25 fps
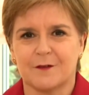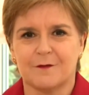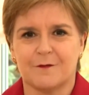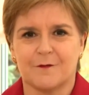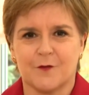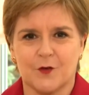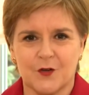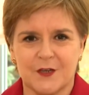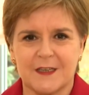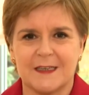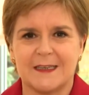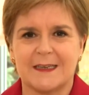or
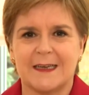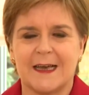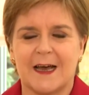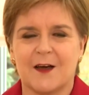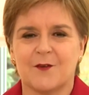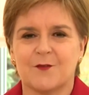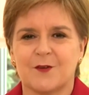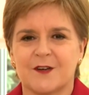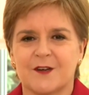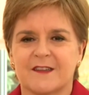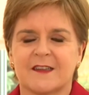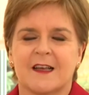48
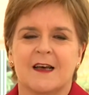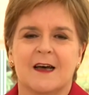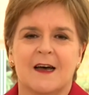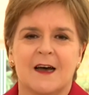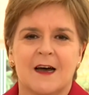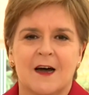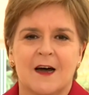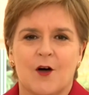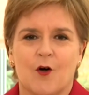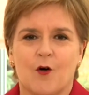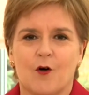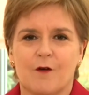hours
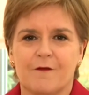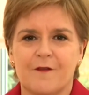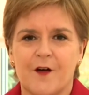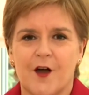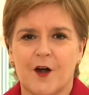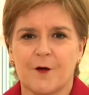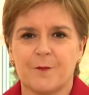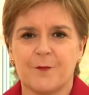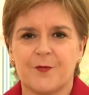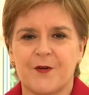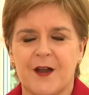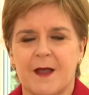of
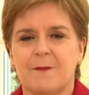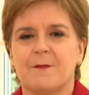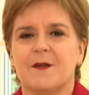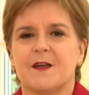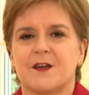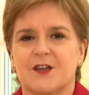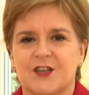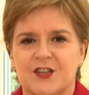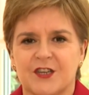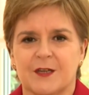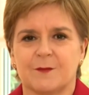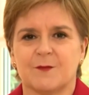her
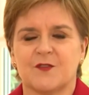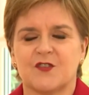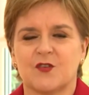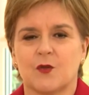premiership.